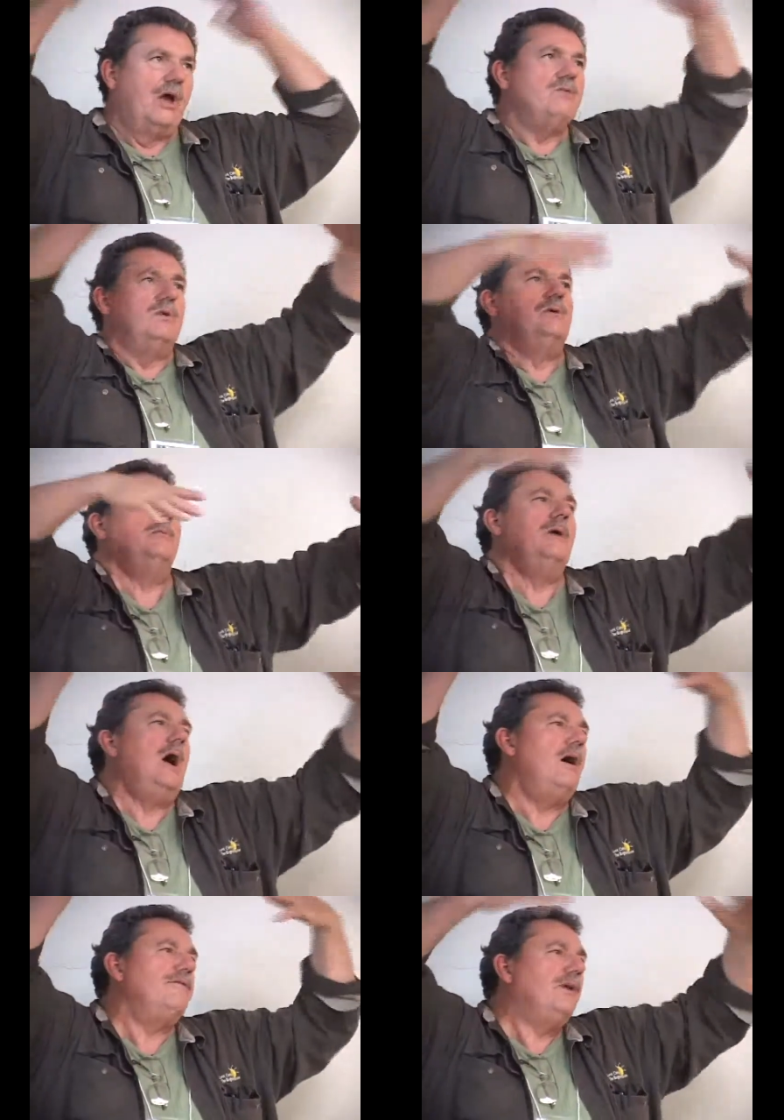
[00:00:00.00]
sunroom
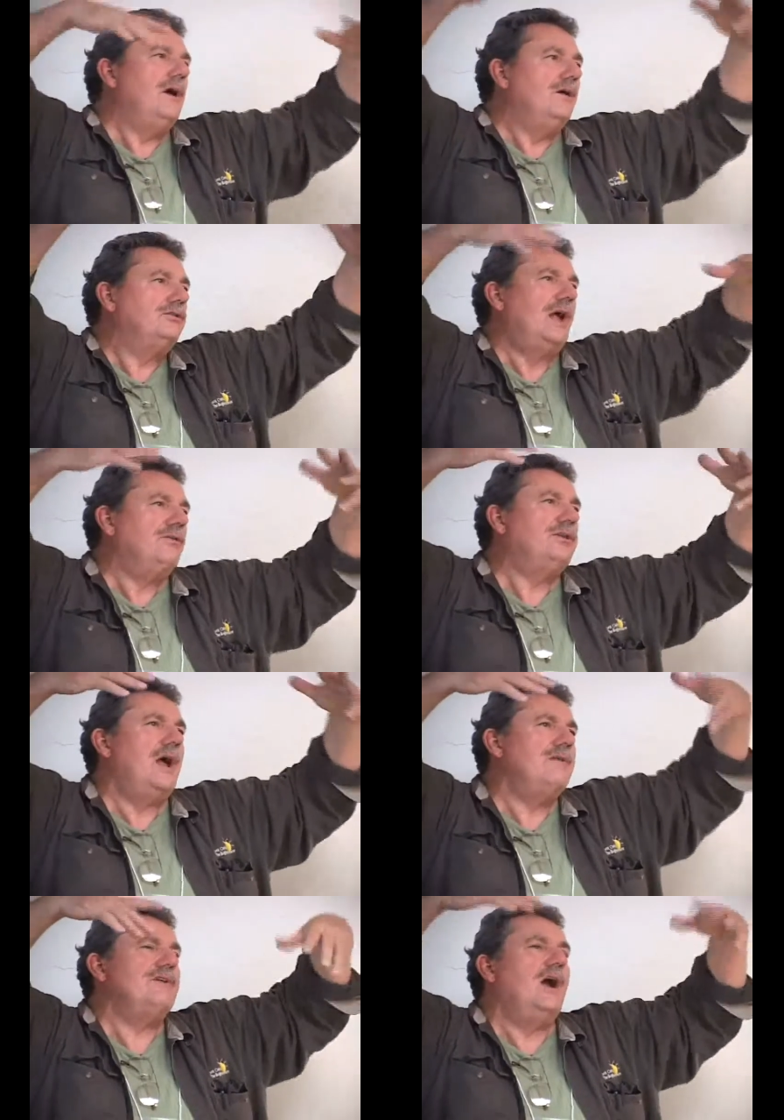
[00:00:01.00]
off the south
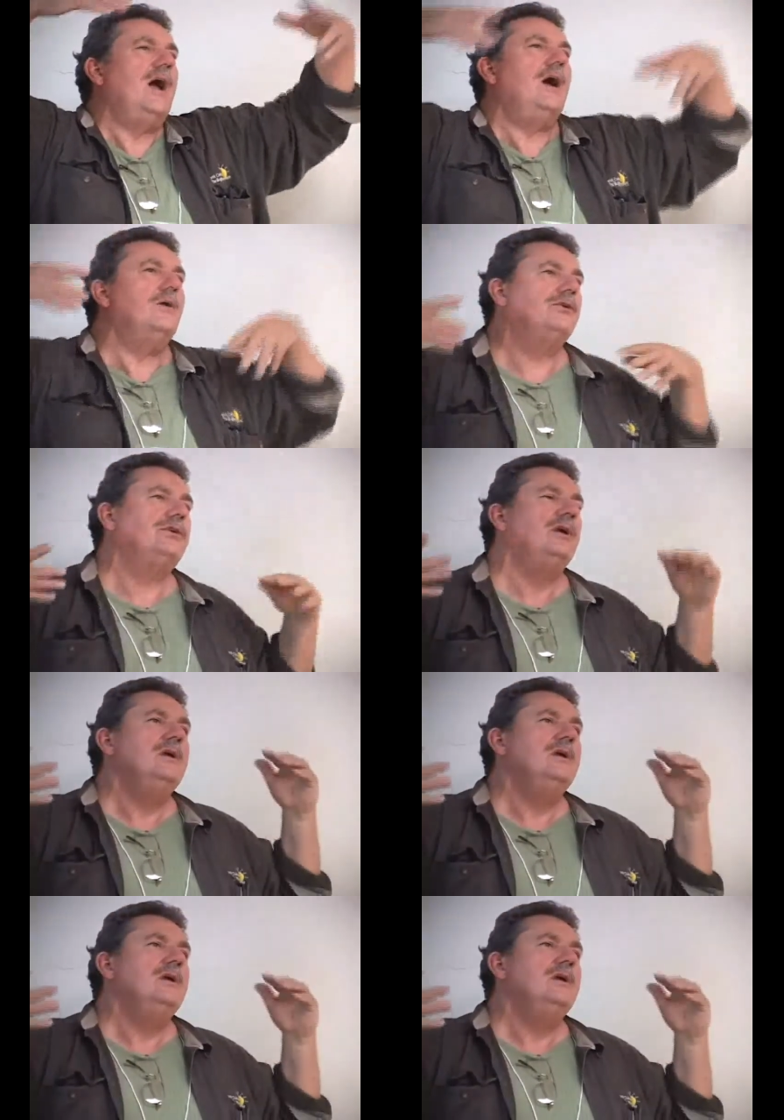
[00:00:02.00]
side of our house.